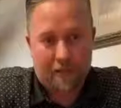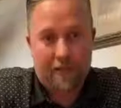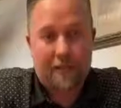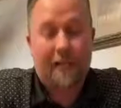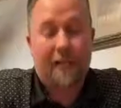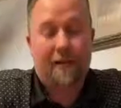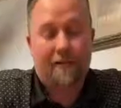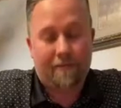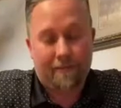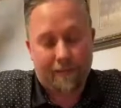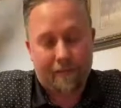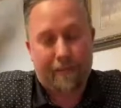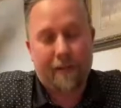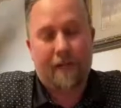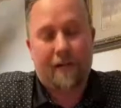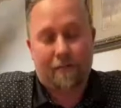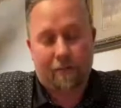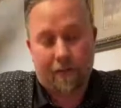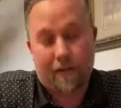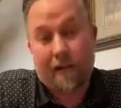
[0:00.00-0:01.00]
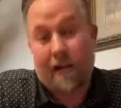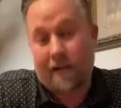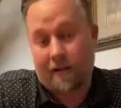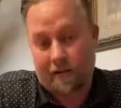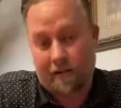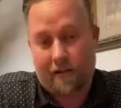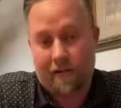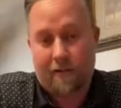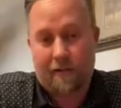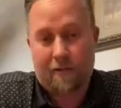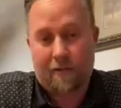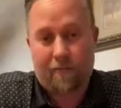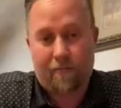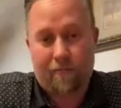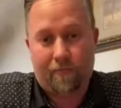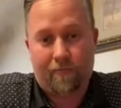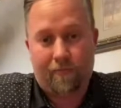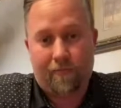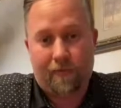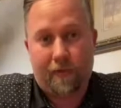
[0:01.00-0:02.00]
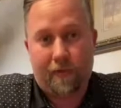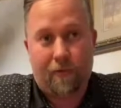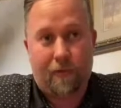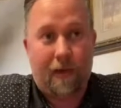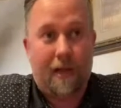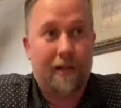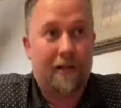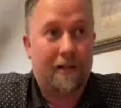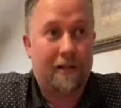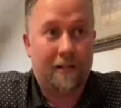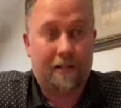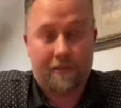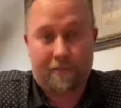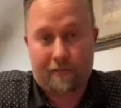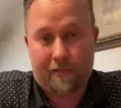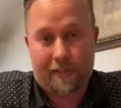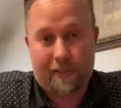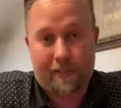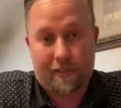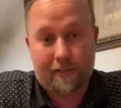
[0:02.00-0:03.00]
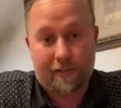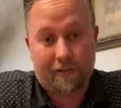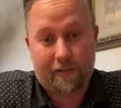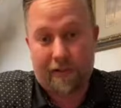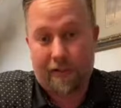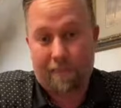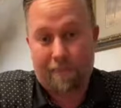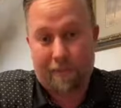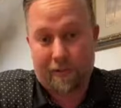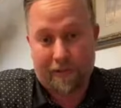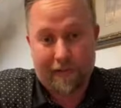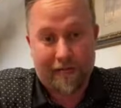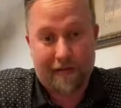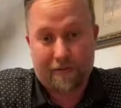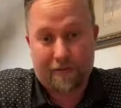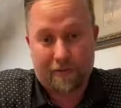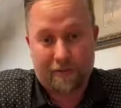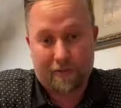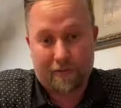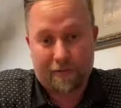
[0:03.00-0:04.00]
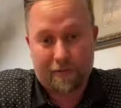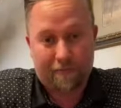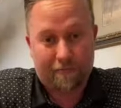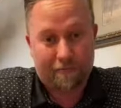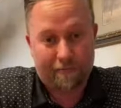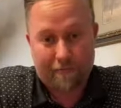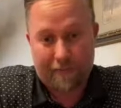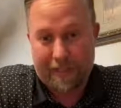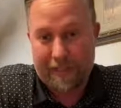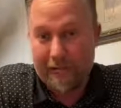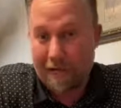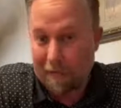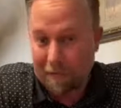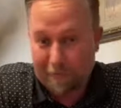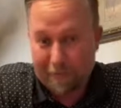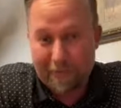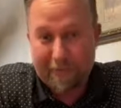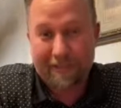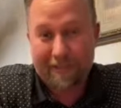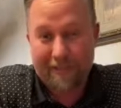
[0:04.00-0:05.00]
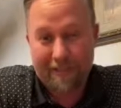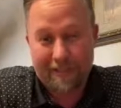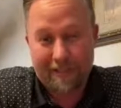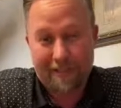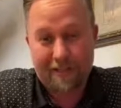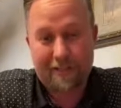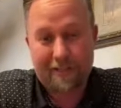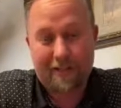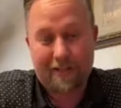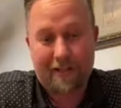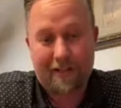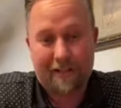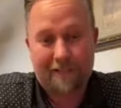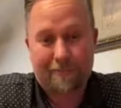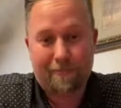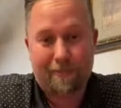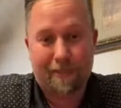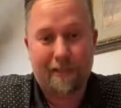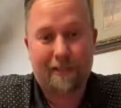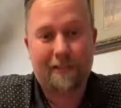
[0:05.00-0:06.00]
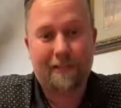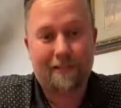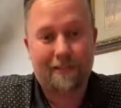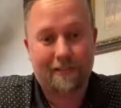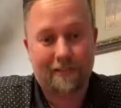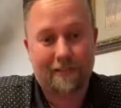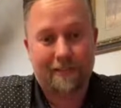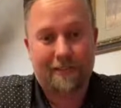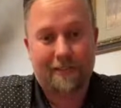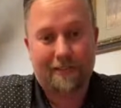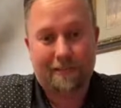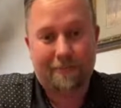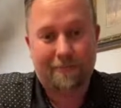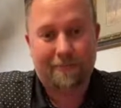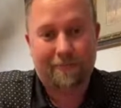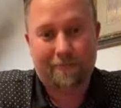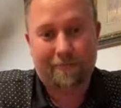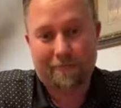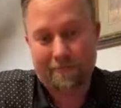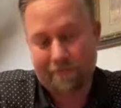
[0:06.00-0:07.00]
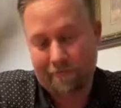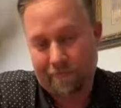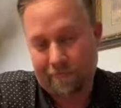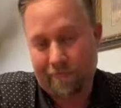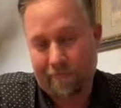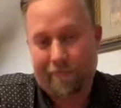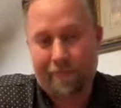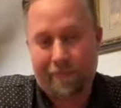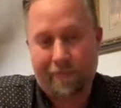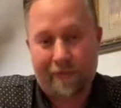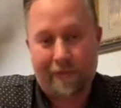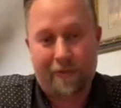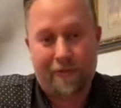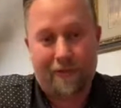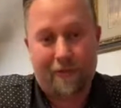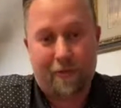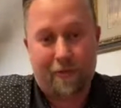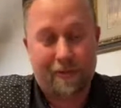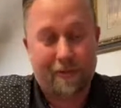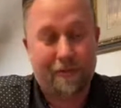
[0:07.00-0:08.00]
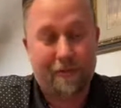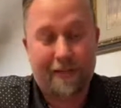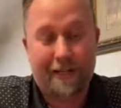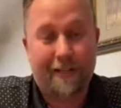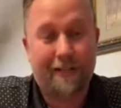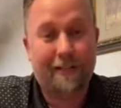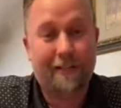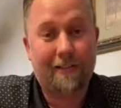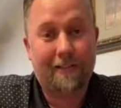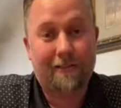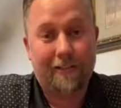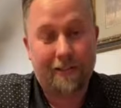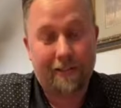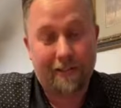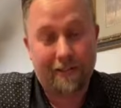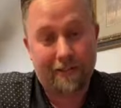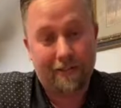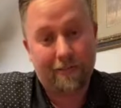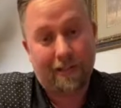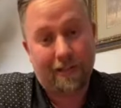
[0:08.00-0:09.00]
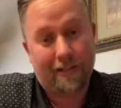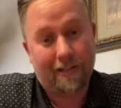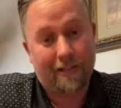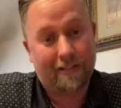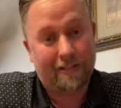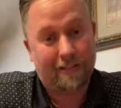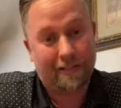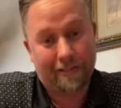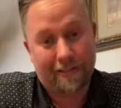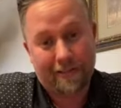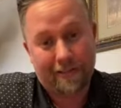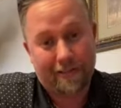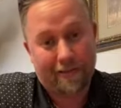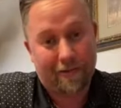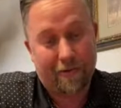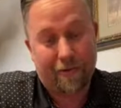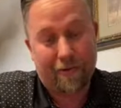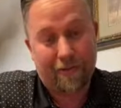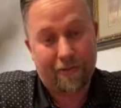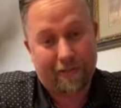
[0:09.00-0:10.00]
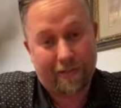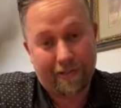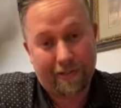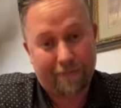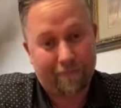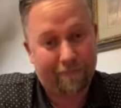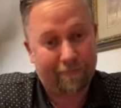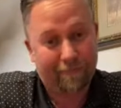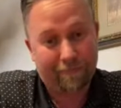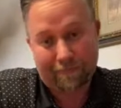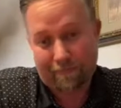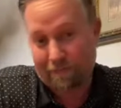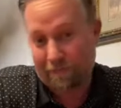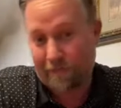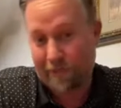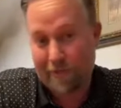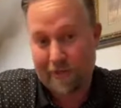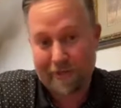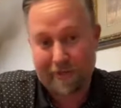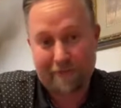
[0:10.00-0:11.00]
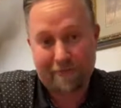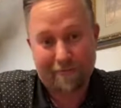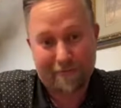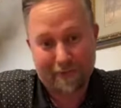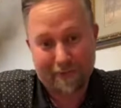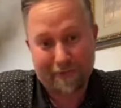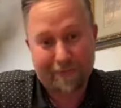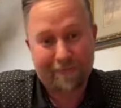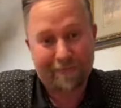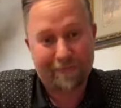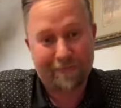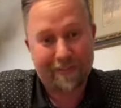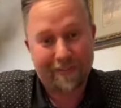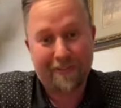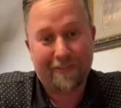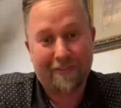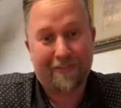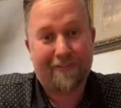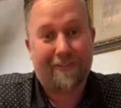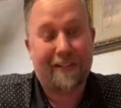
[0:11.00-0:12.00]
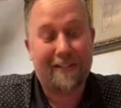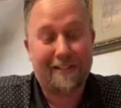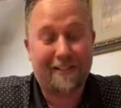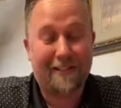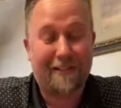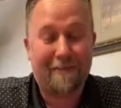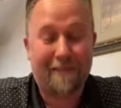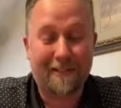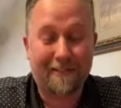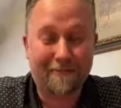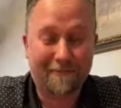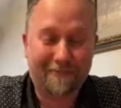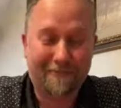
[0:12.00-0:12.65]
Yeah, depending on where you're at. Where I hunt, it's either up or down, so you can't really get too lost. But just always go downhill if you do lost, and then go to the stream, go down. So you'll find something.